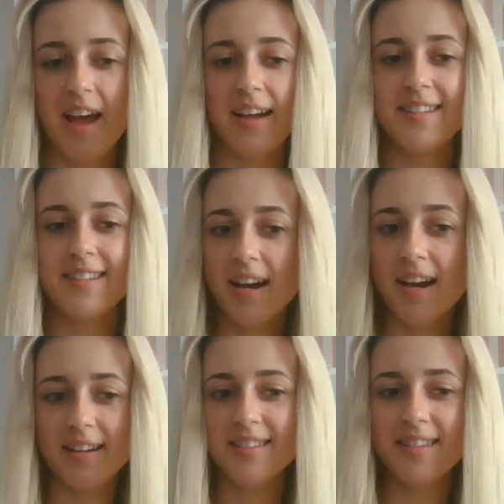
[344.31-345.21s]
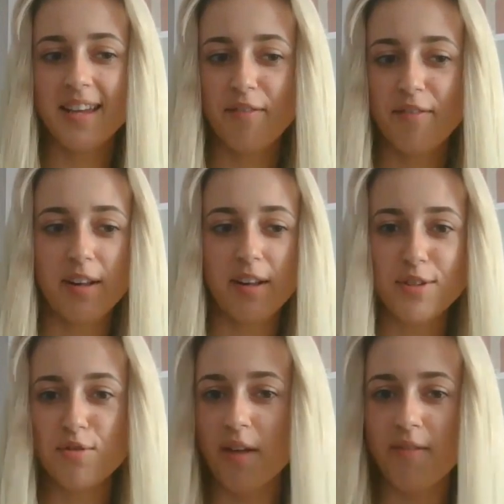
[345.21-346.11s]
and yet they failed to
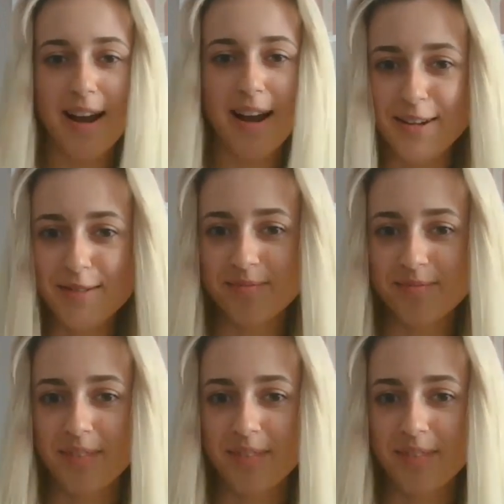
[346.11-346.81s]
drive value.